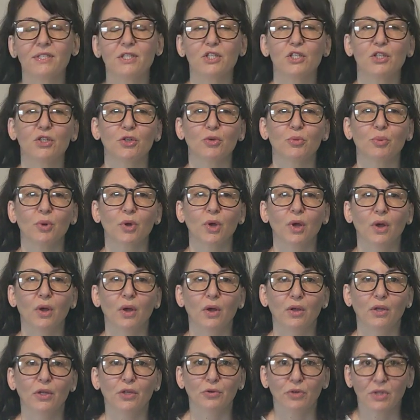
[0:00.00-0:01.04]
it's your
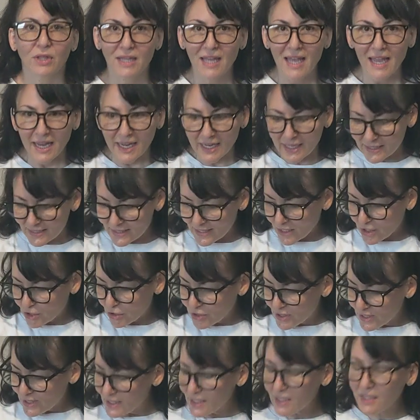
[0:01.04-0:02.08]
legs and
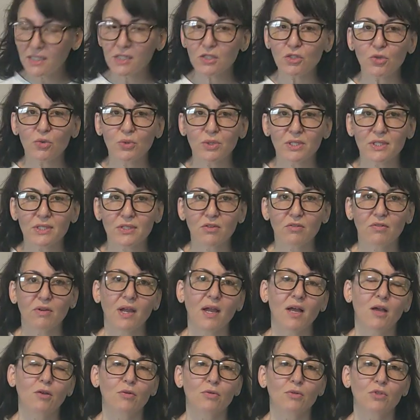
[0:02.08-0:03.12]
you're sitting towards the
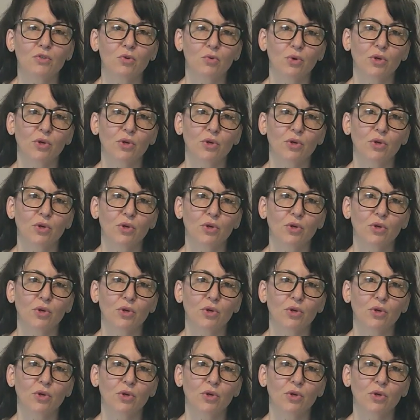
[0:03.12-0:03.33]
ground,